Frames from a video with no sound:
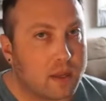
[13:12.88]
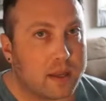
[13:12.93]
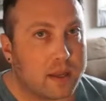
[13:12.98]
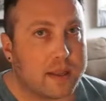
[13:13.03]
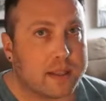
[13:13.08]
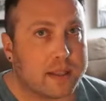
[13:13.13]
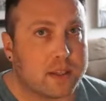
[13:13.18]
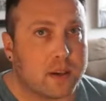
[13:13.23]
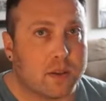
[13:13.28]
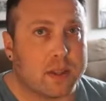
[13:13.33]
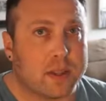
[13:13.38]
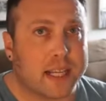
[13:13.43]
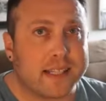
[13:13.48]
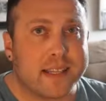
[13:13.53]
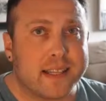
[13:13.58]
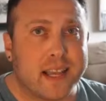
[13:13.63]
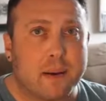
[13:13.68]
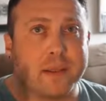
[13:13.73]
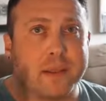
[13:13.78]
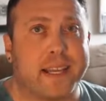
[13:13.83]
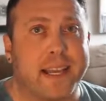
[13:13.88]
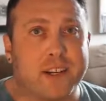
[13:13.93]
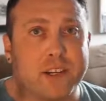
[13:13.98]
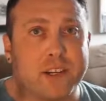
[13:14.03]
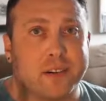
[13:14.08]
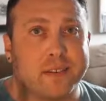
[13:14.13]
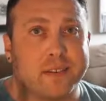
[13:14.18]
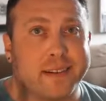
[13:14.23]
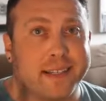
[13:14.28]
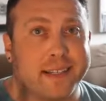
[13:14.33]
So that's the
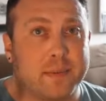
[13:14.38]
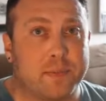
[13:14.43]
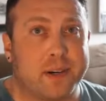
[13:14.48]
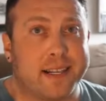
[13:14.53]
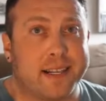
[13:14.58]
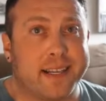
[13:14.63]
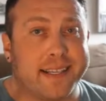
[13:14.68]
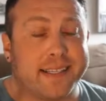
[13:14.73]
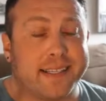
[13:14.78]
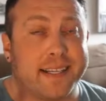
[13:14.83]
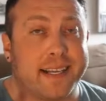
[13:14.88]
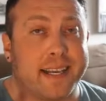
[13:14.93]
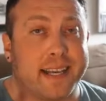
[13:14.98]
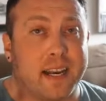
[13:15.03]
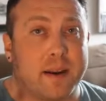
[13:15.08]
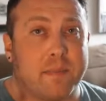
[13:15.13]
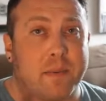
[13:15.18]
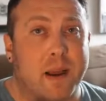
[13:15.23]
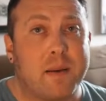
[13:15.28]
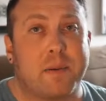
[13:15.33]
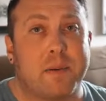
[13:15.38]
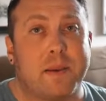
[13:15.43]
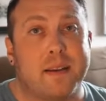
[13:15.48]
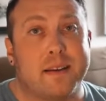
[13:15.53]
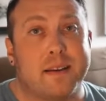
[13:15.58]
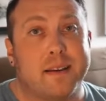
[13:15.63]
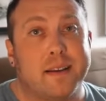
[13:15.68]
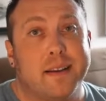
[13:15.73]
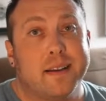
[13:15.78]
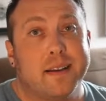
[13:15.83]
application. It's pretty easy, and in my
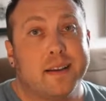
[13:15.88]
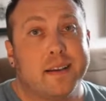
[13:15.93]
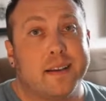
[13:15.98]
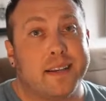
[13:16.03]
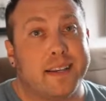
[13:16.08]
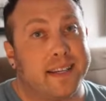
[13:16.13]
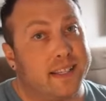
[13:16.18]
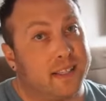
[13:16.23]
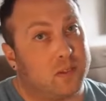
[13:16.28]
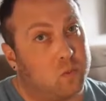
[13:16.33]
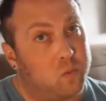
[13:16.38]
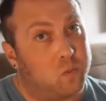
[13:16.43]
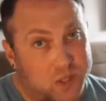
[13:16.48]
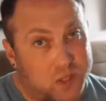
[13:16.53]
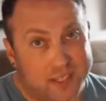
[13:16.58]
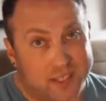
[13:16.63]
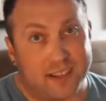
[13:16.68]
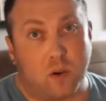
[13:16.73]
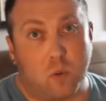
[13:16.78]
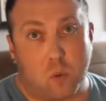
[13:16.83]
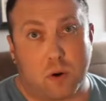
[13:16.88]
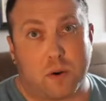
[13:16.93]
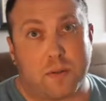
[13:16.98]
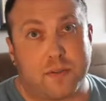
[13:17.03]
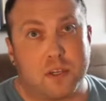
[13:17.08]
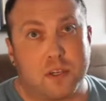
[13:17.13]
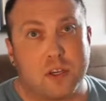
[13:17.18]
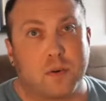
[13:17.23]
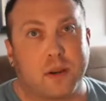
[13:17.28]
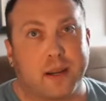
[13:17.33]
opinion, is still
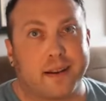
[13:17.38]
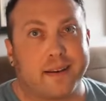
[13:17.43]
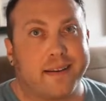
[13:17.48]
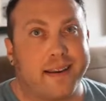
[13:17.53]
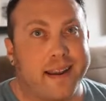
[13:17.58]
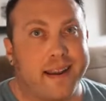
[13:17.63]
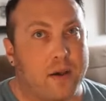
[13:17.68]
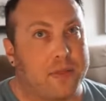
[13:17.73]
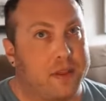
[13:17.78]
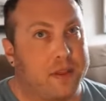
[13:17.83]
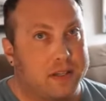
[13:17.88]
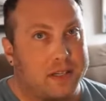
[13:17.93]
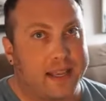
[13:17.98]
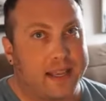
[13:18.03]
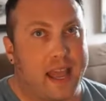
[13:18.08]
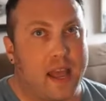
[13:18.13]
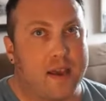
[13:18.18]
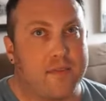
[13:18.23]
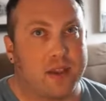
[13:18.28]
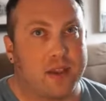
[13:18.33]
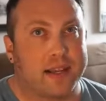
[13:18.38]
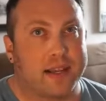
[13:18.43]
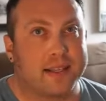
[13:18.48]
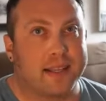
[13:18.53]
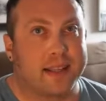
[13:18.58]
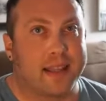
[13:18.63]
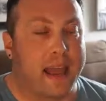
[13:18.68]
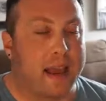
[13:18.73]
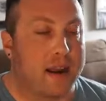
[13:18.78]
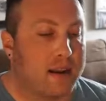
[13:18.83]
worth doing. Now, there's a caveat to
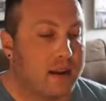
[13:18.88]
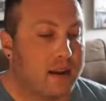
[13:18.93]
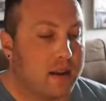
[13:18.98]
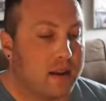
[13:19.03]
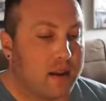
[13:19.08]
that.